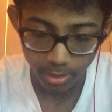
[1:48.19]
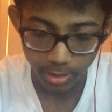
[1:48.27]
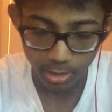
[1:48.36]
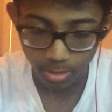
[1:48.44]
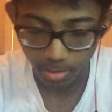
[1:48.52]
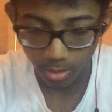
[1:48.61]

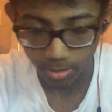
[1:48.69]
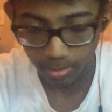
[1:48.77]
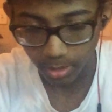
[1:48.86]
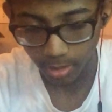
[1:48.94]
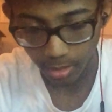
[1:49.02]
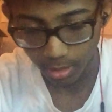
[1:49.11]
This is supposed to
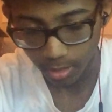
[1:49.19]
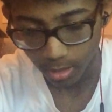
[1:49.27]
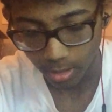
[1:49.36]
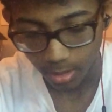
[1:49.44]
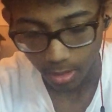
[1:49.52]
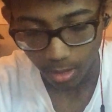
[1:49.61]
be
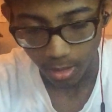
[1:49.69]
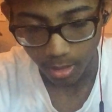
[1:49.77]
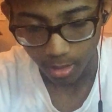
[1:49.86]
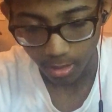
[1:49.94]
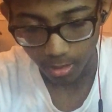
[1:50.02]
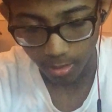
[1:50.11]

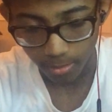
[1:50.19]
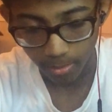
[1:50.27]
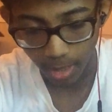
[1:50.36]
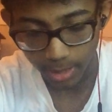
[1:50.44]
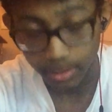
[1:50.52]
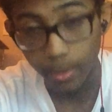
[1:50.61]

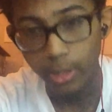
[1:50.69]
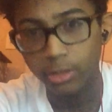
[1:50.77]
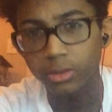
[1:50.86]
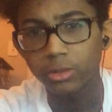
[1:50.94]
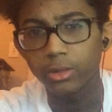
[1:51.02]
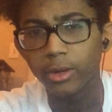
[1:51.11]
my
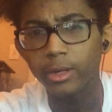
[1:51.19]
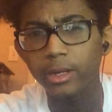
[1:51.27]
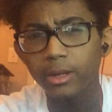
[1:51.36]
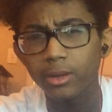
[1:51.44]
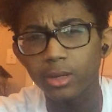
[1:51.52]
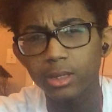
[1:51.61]
spiritual
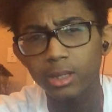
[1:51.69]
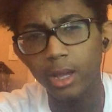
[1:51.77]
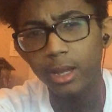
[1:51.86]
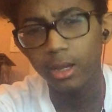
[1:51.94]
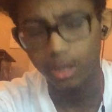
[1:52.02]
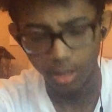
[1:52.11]
journey, you could
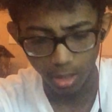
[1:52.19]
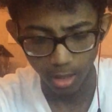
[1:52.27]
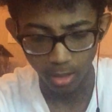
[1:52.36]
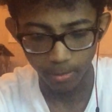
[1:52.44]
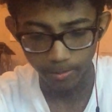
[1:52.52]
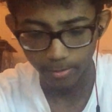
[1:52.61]
say.
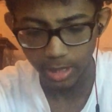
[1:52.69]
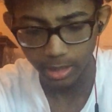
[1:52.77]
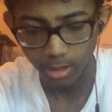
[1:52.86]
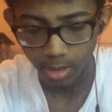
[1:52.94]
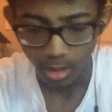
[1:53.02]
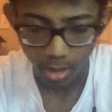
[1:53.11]
Me